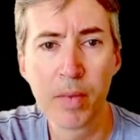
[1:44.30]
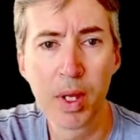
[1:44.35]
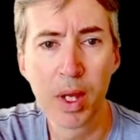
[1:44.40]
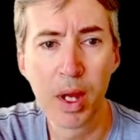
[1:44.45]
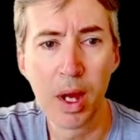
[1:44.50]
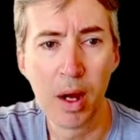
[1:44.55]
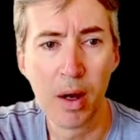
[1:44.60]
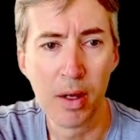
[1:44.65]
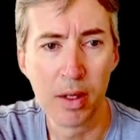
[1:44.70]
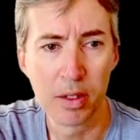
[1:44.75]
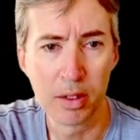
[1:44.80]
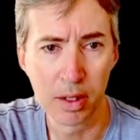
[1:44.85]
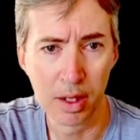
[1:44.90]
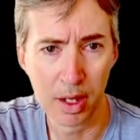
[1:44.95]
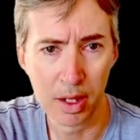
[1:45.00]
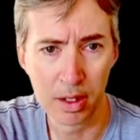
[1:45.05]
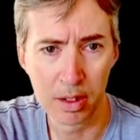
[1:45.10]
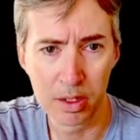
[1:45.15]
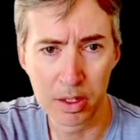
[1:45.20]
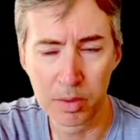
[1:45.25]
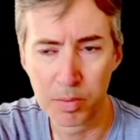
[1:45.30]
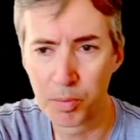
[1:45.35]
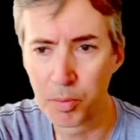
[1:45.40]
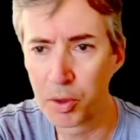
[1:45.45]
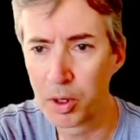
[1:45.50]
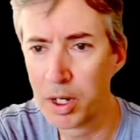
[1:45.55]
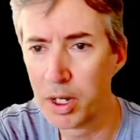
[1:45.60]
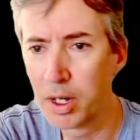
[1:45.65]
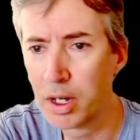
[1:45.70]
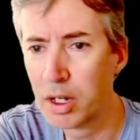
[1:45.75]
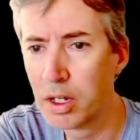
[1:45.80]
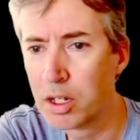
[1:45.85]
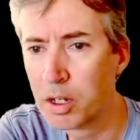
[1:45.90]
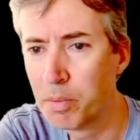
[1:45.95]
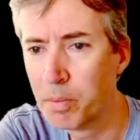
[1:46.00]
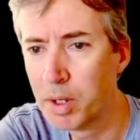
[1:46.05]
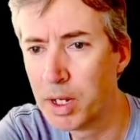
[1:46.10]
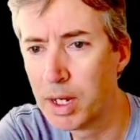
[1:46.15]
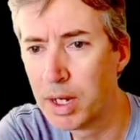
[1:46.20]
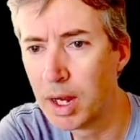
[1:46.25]
All right, so that looks pretty good to
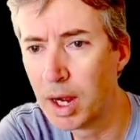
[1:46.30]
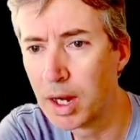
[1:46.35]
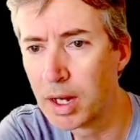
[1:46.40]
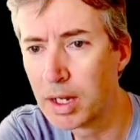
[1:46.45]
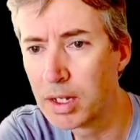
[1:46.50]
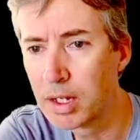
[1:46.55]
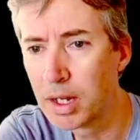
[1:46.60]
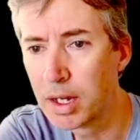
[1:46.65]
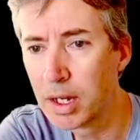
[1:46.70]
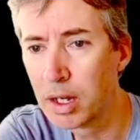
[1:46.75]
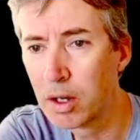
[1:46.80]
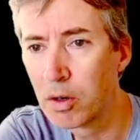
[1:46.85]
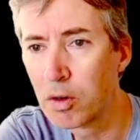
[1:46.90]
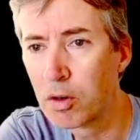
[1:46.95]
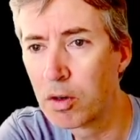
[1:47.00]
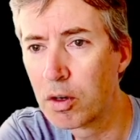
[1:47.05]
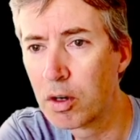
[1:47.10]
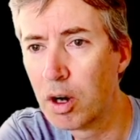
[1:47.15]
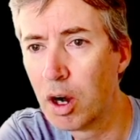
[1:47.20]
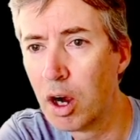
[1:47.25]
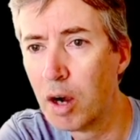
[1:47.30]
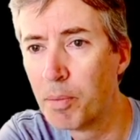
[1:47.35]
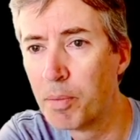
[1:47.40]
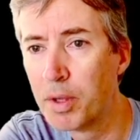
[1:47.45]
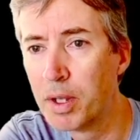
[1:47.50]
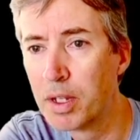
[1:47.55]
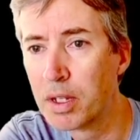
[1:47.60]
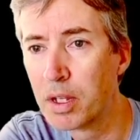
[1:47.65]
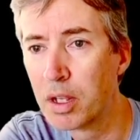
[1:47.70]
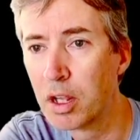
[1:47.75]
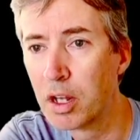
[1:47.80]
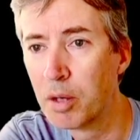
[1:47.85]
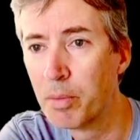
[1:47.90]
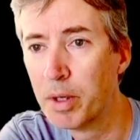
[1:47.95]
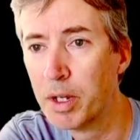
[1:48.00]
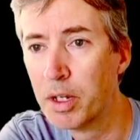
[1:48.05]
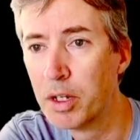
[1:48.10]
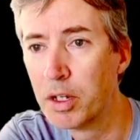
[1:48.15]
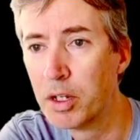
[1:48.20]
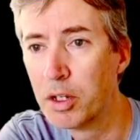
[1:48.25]
me. I guess I can crop this a little
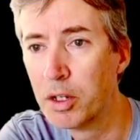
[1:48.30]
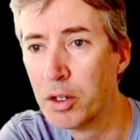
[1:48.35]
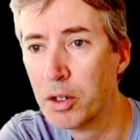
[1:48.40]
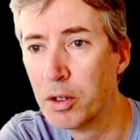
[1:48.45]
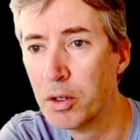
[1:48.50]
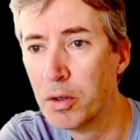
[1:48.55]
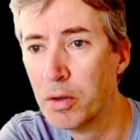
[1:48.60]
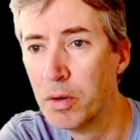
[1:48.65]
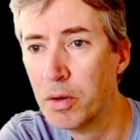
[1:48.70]
bit too.